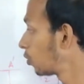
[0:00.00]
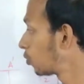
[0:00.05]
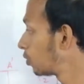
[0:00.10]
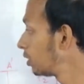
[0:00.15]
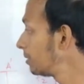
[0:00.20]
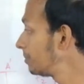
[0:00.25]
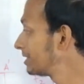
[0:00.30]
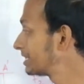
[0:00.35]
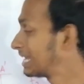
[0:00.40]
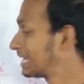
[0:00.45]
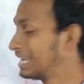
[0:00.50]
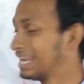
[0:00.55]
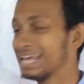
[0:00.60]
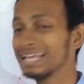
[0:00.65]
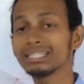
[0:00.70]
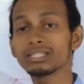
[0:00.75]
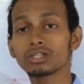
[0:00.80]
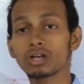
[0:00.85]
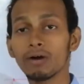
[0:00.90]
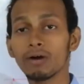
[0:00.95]
will be the
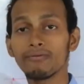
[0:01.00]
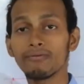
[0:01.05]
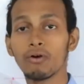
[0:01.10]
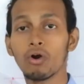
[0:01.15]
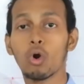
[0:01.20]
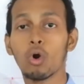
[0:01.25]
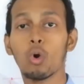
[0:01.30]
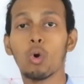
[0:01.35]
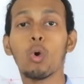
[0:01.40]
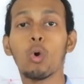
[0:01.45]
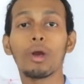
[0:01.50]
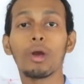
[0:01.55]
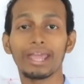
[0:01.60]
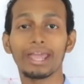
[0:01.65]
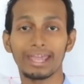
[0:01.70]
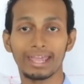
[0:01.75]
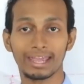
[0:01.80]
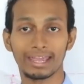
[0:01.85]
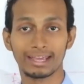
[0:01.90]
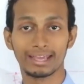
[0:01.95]
length of
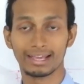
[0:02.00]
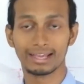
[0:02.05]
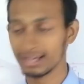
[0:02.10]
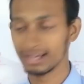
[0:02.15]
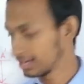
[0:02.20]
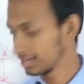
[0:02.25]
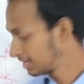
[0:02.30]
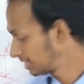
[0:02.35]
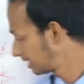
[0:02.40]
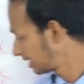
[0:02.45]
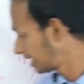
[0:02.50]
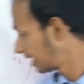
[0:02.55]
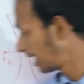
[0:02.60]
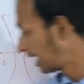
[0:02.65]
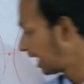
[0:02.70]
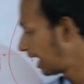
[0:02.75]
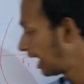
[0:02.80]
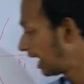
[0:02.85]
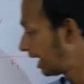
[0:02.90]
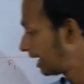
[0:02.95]
OA,
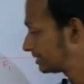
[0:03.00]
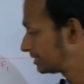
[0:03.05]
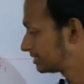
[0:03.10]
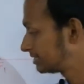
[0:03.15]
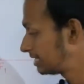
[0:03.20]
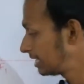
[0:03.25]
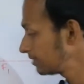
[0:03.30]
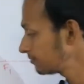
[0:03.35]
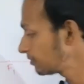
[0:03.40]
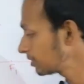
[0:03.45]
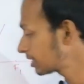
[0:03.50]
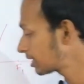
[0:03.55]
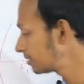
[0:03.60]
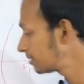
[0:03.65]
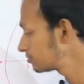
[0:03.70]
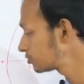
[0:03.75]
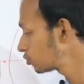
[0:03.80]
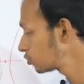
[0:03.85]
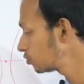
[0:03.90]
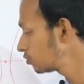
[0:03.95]
and then we come
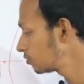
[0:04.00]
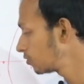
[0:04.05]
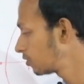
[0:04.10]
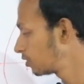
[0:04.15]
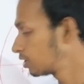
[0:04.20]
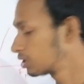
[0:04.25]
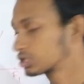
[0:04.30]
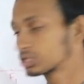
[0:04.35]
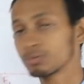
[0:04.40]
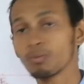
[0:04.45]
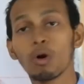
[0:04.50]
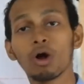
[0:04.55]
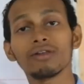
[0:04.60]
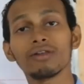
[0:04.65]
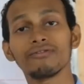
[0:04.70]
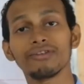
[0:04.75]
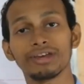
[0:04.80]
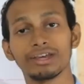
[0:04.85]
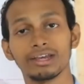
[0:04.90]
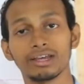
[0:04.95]
to small
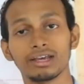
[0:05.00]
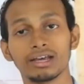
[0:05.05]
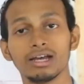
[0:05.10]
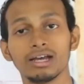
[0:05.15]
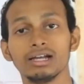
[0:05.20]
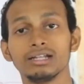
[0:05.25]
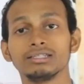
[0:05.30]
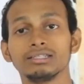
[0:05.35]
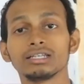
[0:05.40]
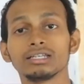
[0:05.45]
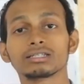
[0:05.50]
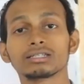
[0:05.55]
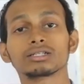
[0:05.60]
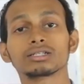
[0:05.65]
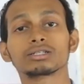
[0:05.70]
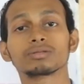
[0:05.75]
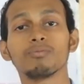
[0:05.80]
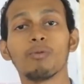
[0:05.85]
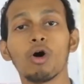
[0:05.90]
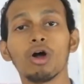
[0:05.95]
v. This
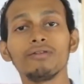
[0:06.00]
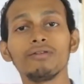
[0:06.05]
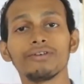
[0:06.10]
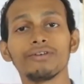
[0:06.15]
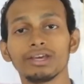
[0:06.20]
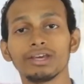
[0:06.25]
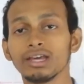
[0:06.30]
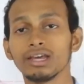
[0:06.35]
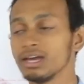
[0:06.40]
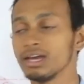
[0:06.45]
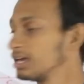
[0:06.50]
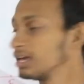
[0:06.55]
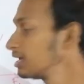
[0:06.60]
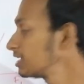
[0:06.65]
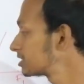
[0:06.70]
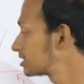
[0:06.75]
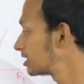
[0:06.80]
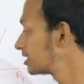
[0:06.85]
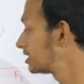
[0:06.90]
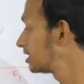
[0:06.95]
small v is
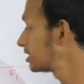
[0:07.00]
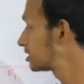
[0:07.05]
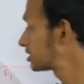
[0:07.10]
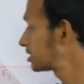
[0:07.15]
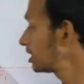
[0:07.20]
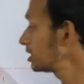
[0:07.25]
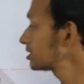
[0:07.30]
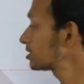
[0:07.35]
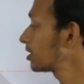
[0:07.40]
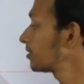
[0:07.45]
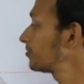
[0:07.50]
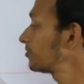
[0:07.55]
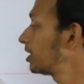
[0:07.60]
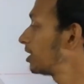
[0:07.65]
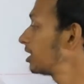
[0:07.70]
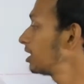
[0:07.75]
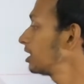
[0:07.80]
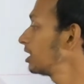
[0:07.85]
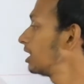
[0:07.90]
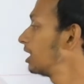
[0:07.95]
the distance of
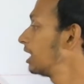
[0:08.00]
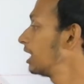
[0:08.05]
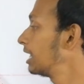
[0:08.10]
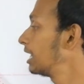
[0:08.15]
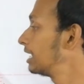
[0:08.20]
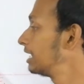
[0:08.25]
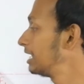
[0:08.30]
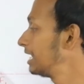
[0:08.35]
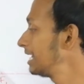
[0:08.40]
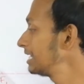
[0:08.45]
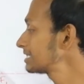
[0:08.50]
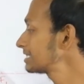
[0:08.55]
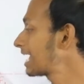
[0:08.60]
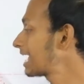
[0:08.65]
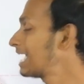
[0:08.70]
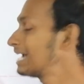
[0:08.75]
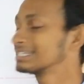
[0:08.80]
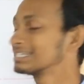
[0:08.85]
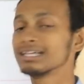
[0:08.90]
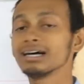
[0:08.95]
the lens
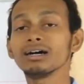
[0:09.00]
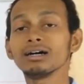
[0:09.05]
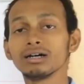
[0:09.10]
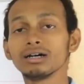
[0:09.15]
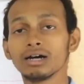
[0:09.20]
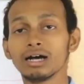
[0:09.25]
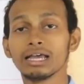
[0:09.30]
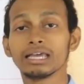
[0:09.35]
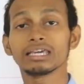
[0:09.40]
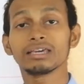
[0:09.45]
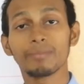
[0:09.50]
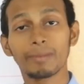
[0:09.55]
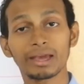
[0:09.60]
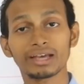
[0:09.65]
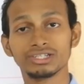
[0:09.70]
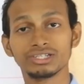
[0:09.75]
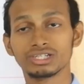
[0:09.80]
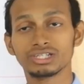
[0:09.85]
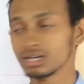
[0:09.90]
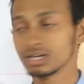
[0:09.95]
and the
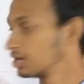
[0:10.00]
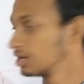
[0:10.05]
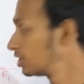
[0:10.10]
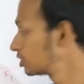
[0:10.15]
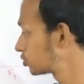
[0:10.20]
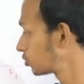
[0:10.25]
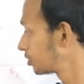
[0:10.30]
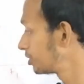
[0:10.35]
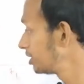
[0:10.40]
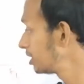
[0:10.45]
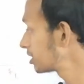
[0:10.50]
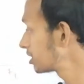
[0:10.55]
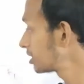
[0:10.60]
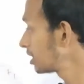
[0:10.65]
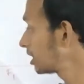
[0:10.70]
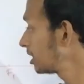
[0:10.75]
image. So here the